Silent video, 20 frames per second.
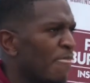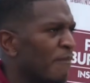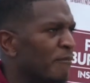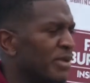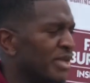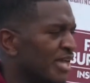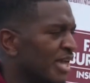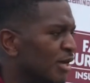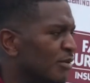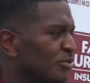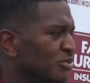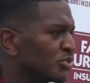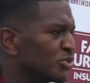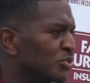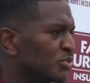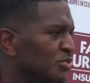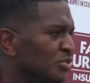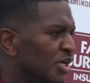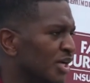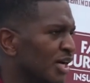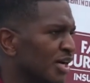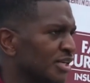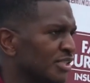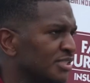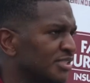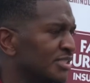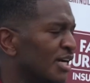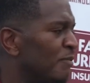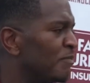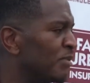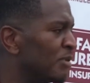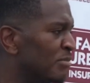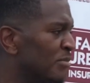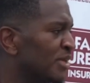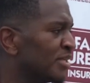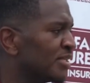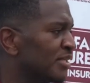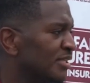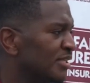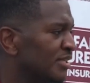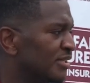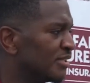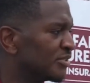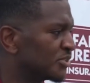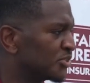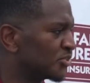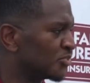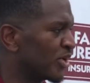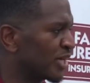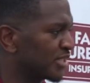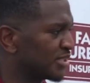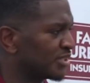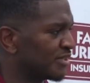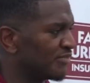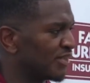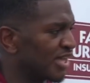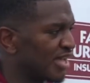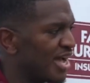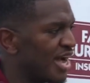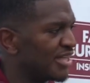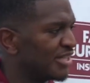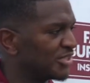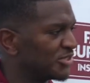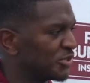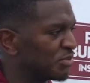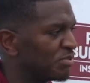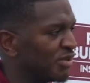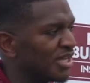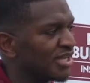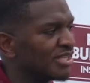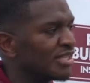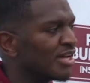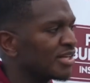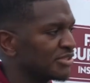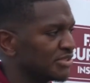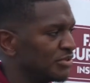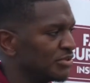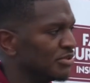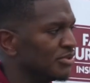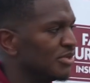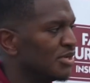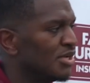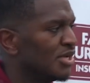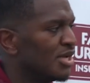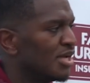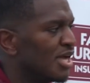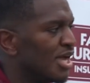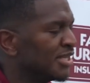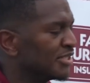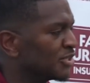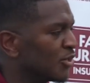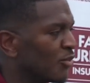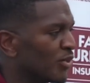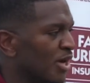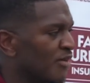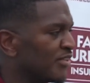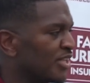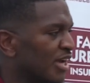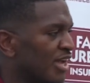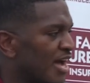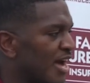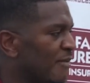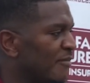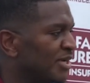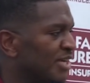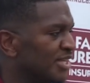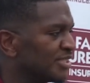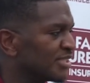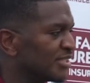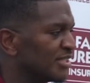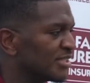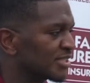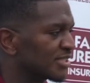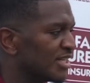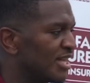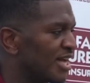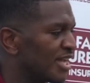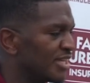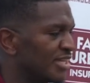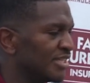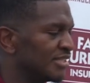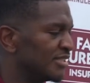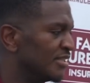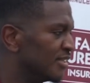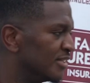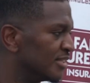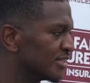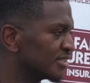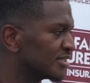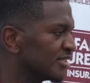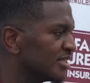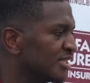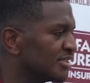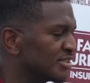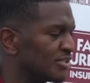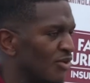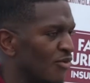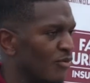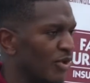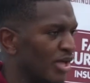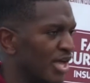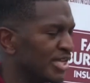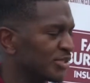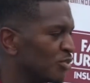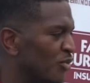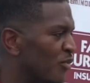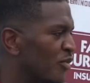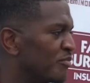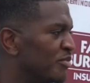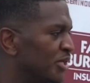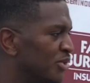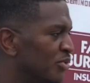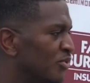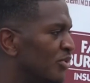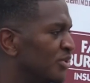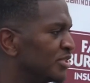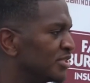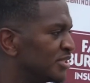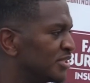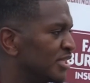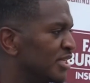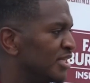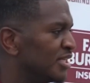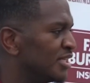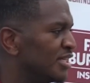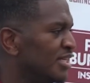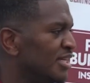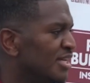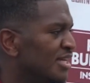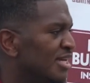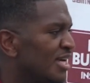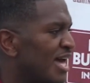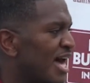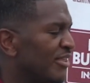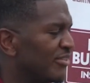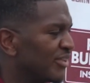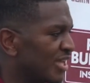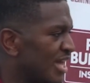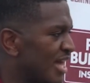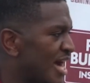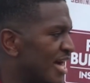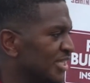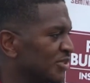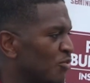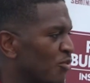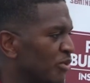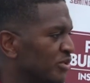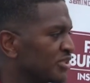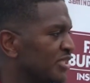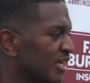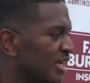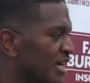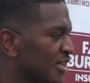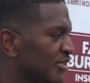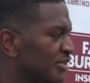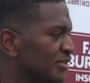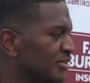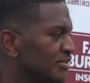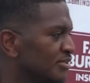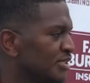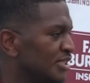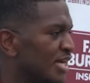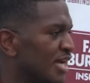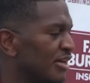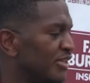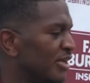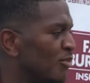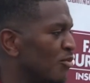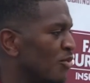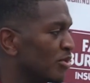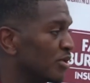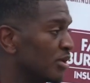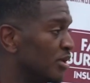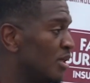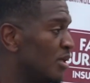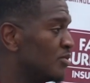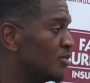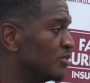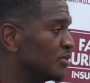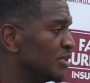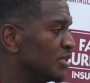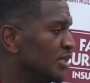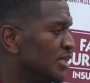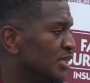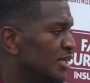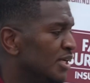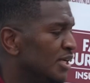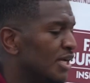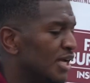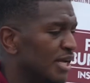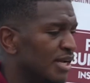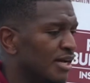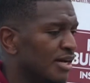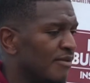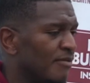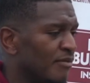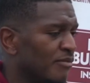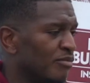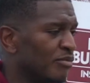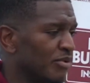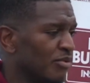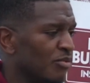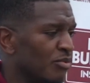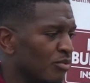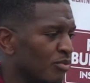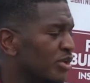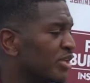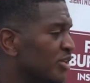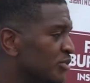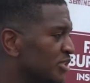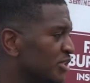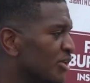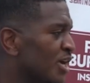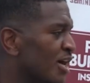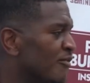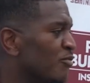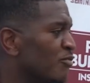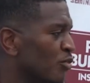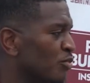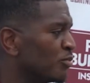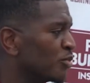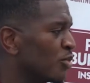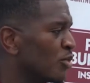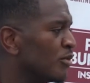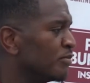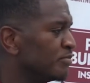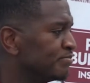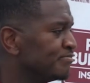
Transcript: be able to supplement the strengths of the guy that you're playing next to. And so whatever that combination looks like, it does. And so that's what we've been doing, and seeing how the guys work together and how they work along. And we can still have room to grow.